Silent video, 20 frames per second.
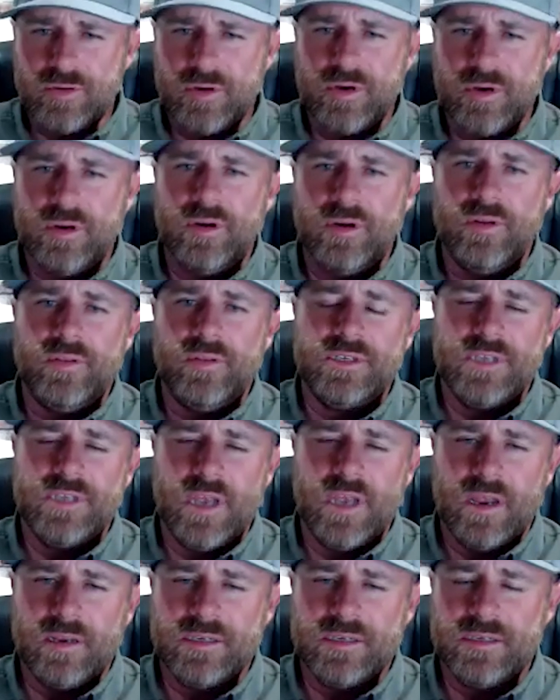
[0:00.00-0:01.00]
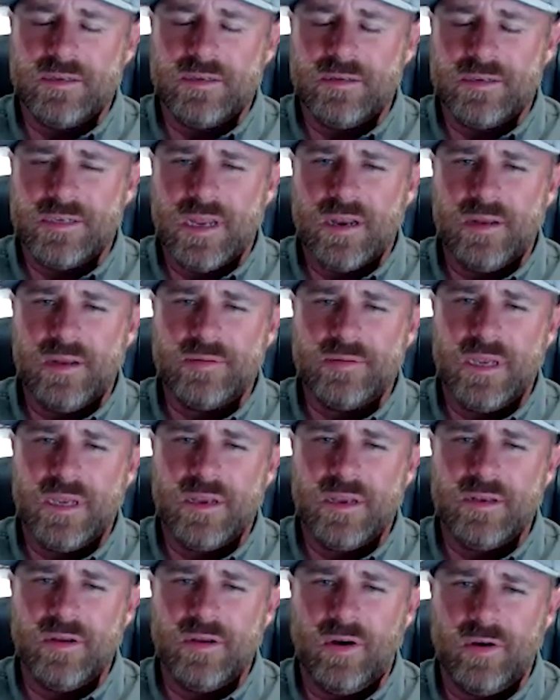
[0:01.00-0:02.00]
drill, the stand up,
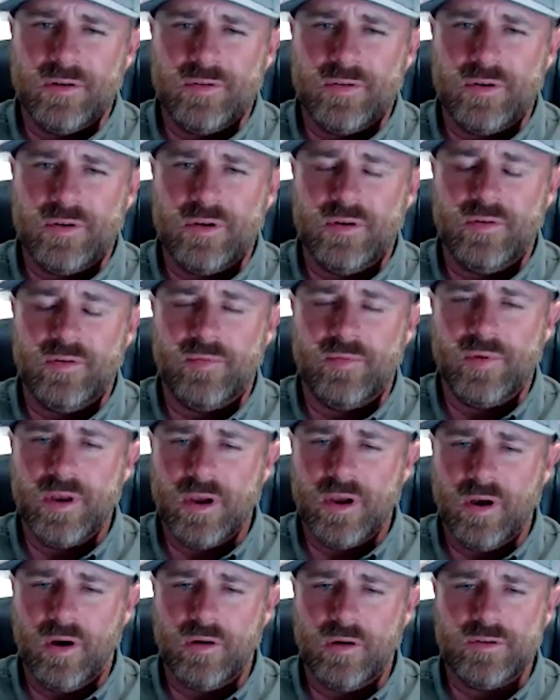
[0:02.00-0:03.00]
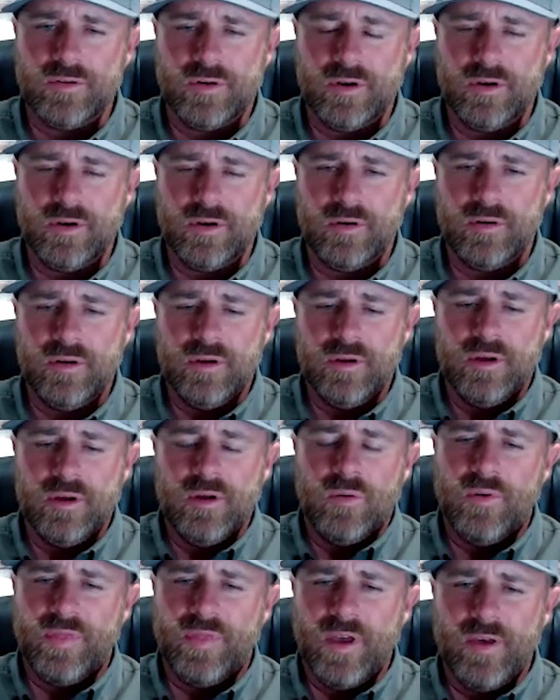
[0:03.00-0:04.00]
stand tall drill, recall drill.
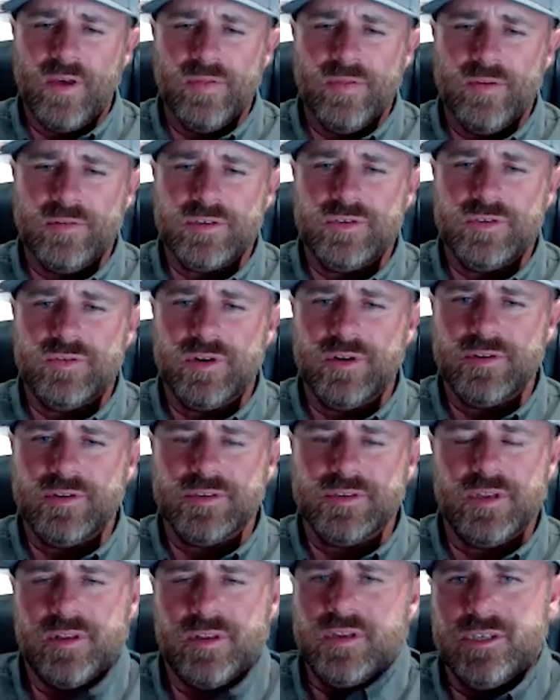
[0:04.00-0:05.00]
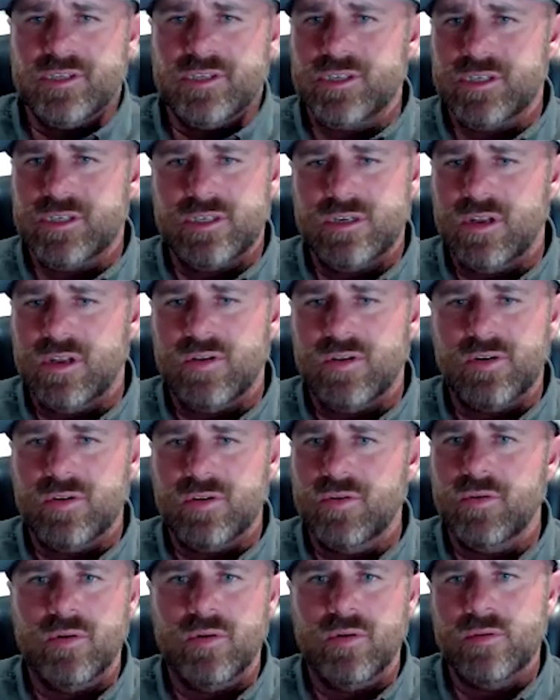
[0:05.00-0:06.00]
Without those drills, then this is just another
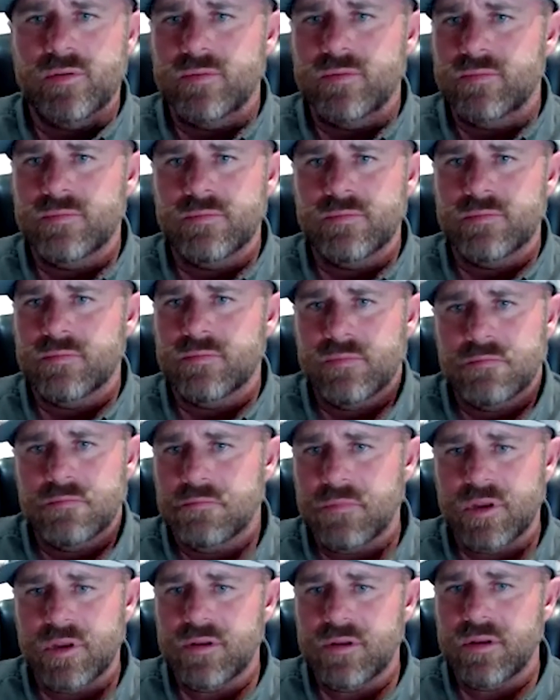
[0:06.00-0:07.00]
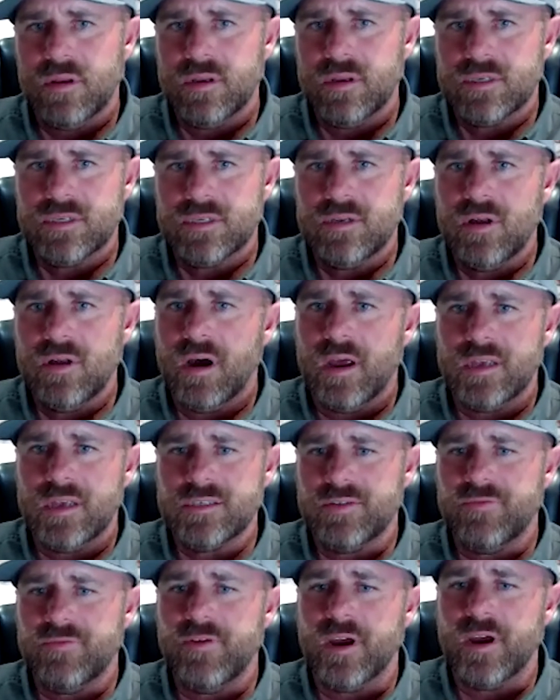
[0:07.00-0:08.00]
tool. It's not
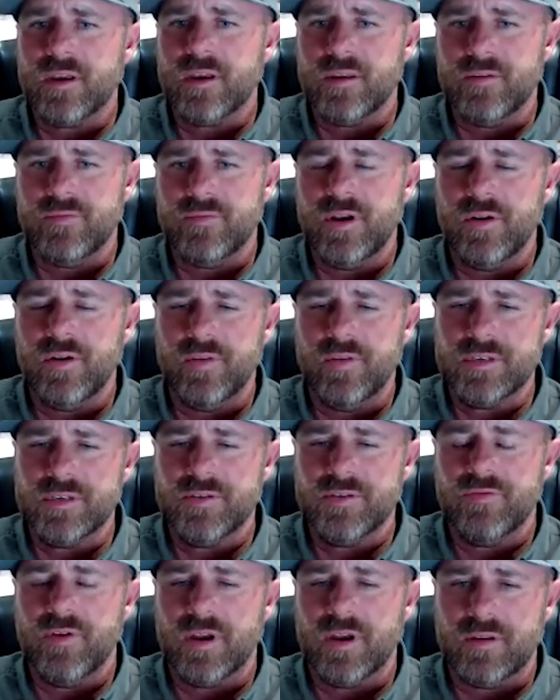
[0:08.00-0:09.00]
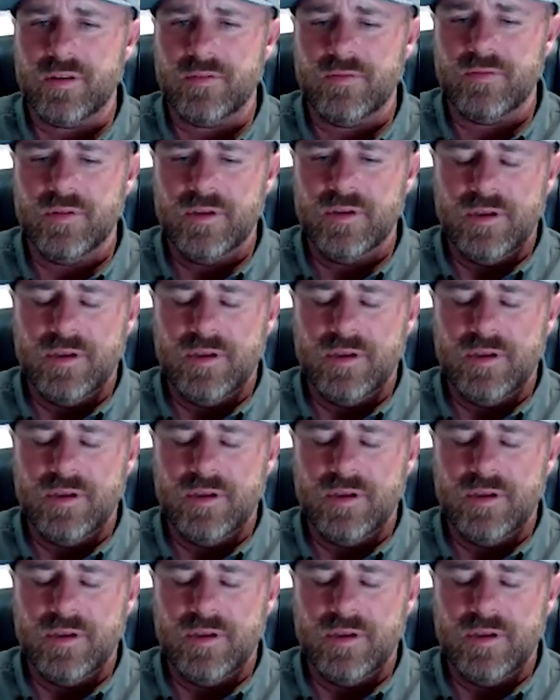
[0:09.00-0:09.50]
as effective, nearly as effective.